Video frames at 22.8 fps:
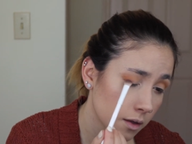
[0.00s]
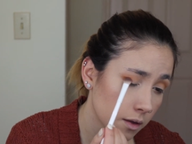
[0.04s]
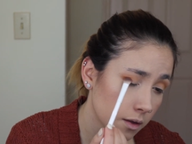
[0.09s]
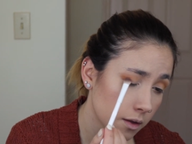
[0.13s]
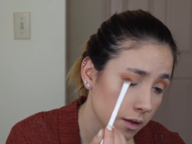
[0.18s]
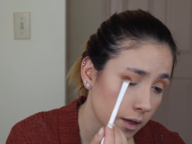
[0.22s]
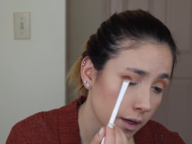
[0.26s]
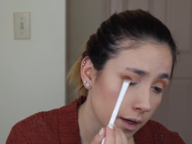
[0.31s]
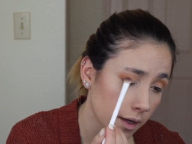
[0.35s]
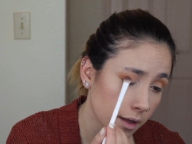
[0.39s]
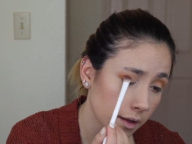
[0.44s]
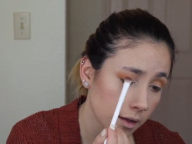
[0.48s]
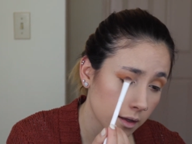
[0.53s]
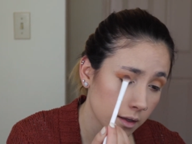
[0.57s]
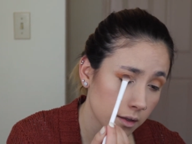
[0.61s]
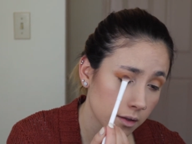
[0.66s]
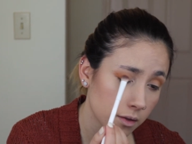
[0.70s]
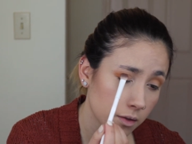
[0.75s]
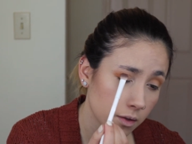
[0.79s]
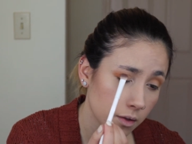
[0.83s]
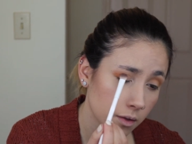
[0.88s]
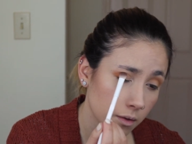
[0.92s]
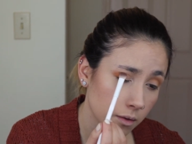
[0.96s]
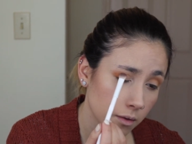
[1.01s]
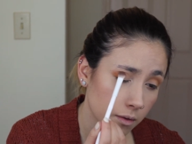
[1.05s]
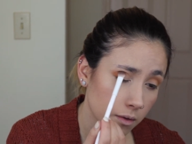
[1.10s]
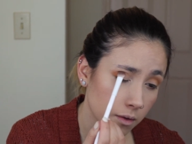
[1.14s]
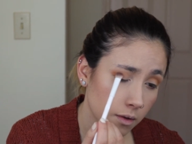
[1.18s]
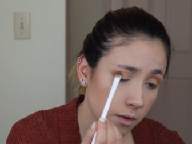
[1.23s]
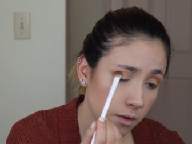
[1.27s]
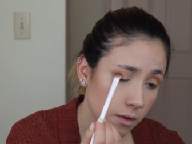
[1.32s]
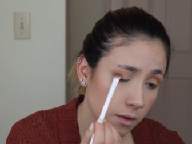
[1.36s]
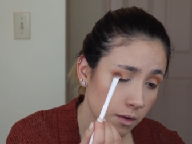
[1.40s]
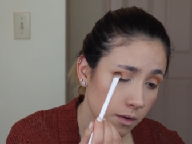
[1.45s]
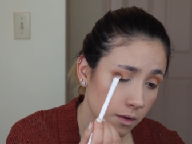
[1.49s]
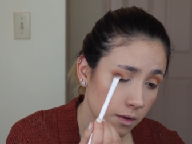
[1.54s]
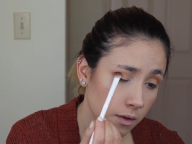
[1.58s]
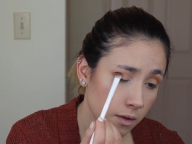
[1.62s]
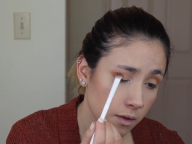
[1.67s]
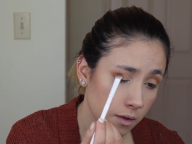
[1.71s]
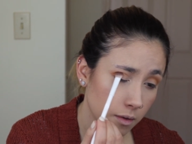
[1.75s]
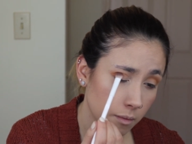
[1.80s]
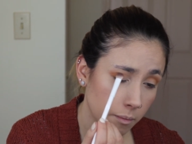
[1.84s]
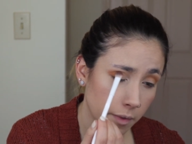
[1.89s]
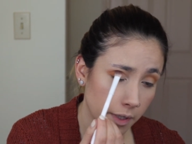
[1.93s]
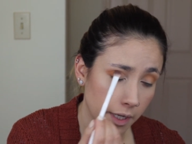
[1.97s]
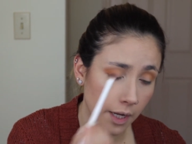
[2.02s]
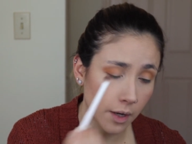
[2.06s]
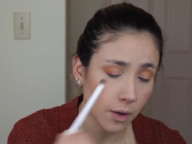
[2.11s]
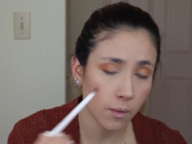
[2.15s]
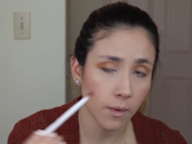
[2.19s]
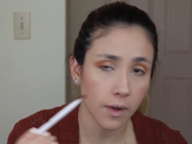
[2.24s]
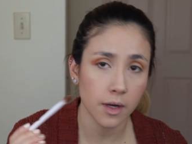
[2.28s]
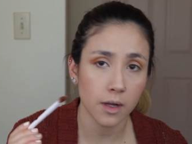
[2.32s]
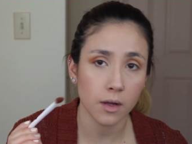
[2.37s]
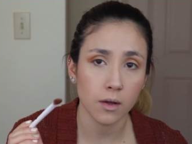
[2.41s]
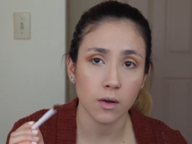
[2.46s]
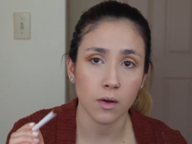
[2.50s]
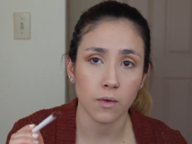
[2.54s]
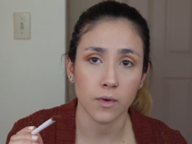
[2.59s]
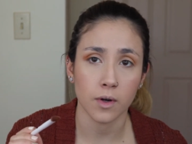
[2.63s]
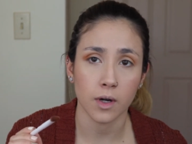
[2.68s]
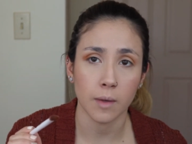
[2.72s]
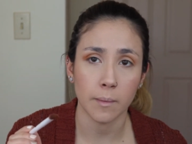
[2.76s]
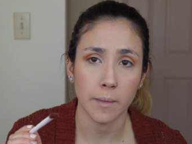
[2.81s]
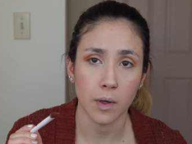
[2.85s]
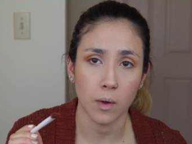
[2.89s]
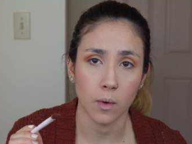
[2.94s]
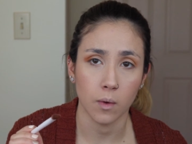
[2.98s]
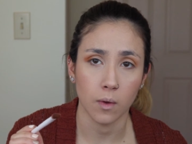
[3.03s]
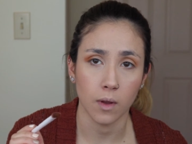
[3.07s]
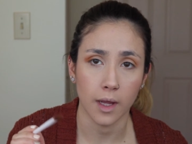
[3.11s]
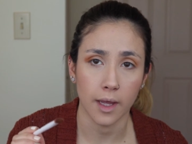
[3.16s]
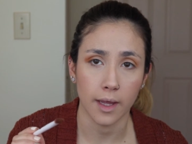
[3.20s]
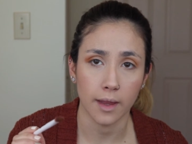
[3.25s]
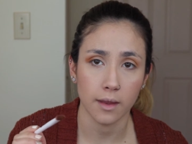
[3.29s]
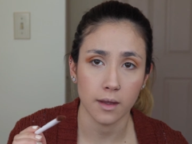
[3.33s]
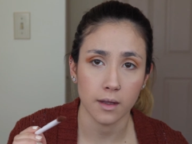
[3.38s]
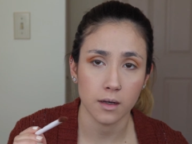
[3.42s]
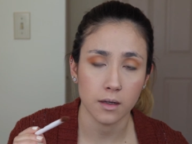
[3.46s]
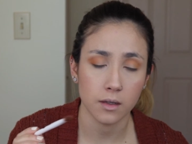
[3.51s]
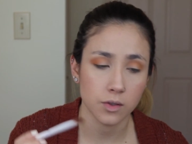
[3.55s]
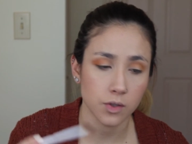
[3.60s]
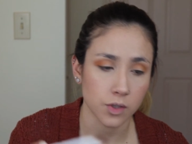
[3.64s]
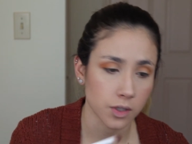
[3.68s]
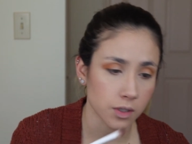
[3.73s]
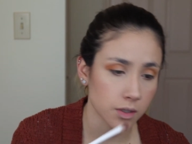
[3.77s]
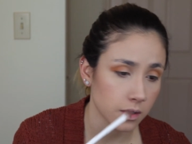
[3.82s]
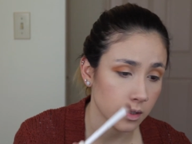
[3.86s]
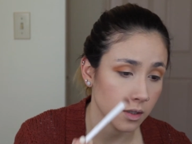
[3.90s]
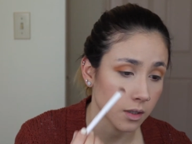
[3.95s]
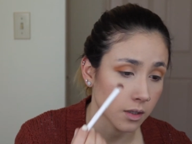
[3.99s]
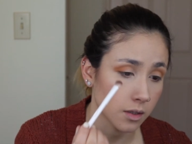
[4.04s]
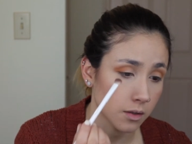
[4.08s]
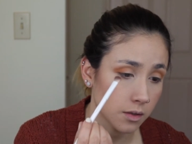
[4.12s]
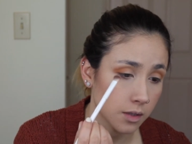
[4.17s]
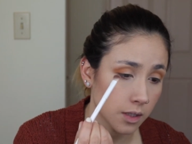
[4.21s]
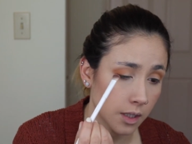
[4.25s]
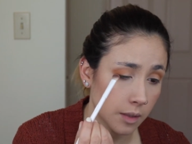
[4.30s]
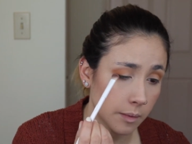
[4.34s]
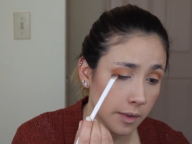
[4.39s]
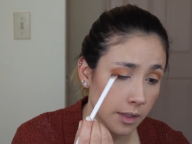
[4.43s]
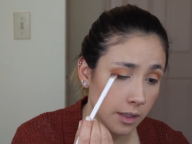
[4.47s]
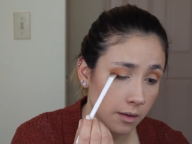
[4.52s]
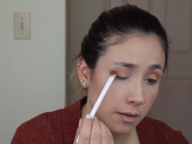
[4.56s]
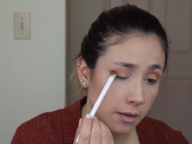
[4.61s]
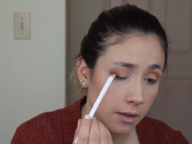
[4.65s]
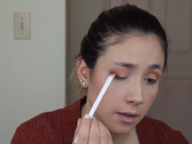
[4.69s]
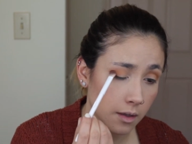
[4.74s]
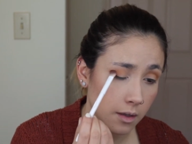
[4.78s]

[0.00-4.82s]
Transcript: the eyelid too. But I don't want to cover up my whole eyelid, just a little tiny bit.